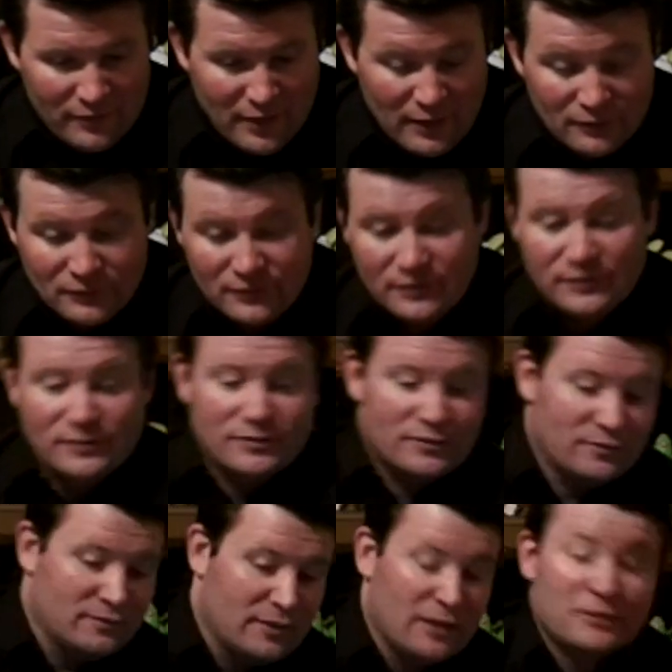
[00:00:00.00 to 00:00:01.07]
I'll
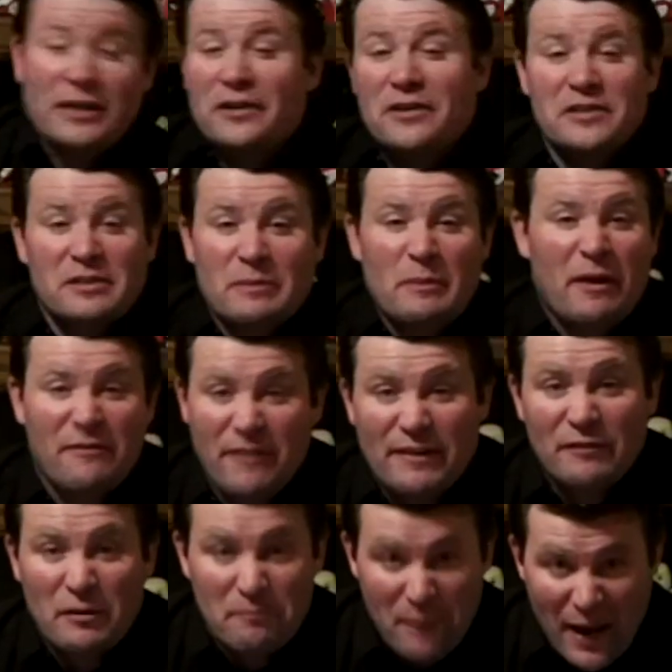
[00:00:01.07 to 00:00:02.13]
tell you some of my
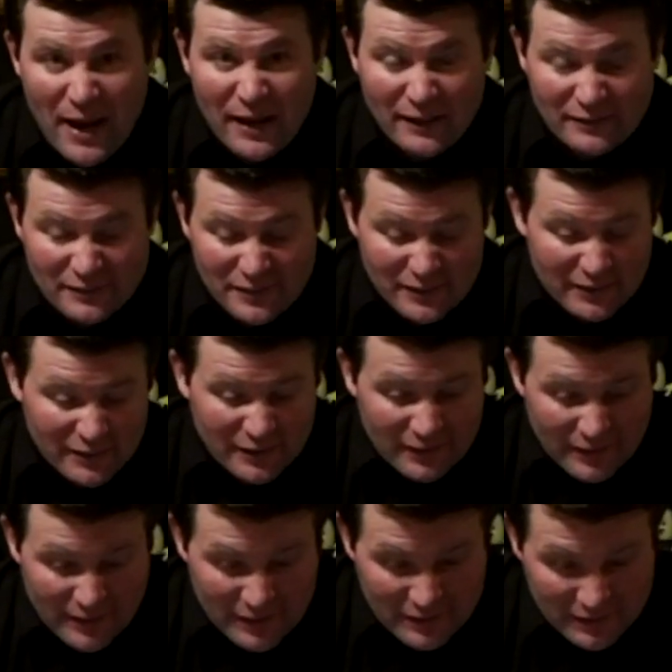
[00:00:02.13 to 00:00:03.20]
favorite bands,
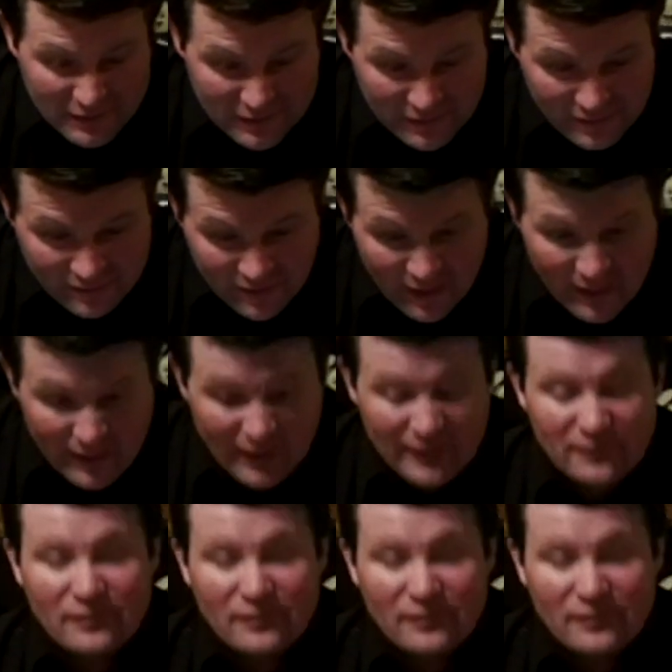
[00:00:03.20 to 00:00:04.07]
because I